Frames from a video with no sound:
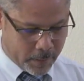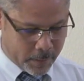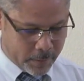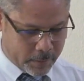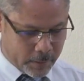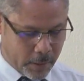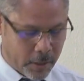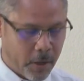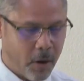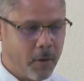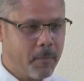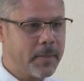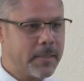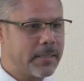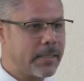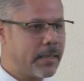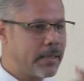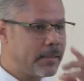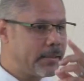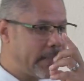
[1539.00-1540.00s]
Now, don't
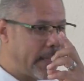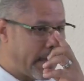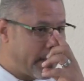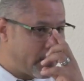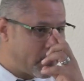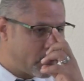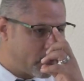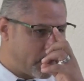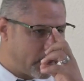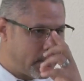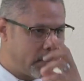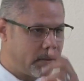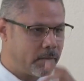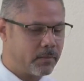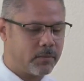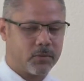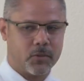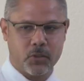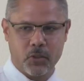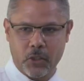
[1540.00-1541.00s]
misunderstand this word,
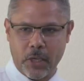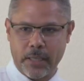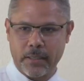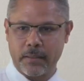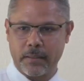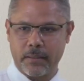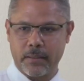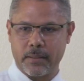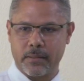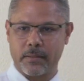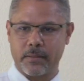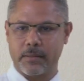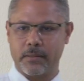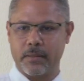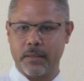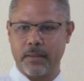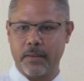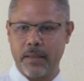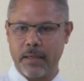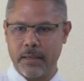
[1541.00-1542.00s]
gentleness.
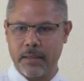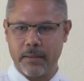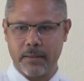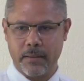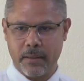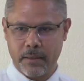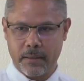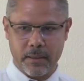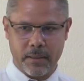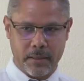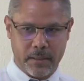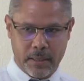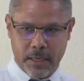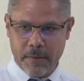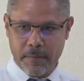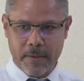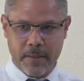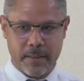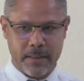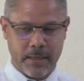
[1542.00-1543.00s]

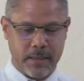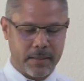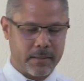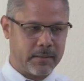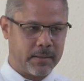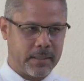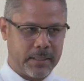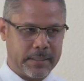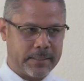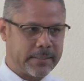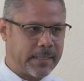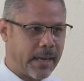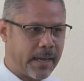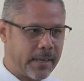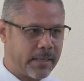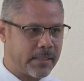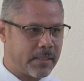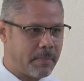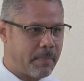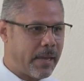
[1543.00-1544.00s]
Even the
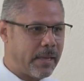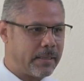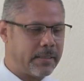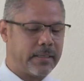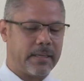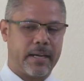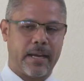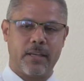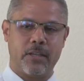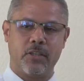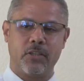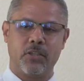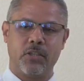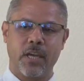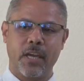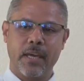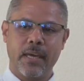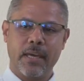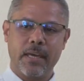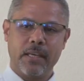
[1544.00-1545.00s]
entire semantic range,
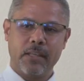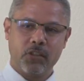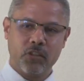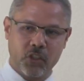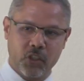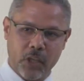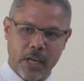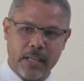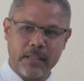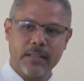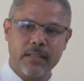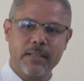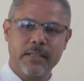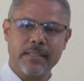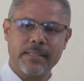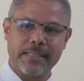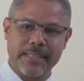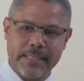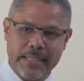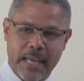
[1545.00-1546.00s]

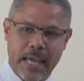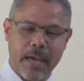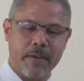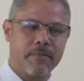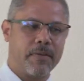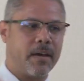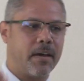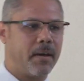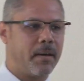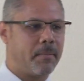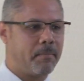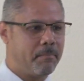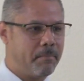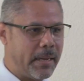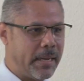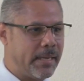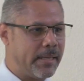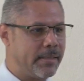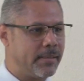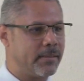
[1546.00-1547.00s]
gentleness never
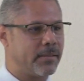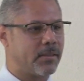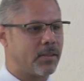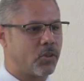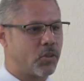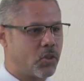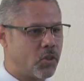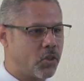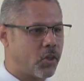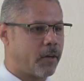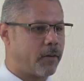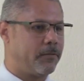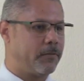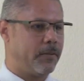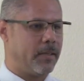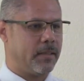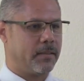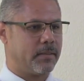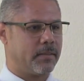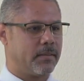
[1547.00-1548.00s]
means
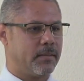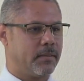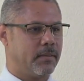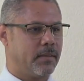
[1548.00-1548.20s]
softness.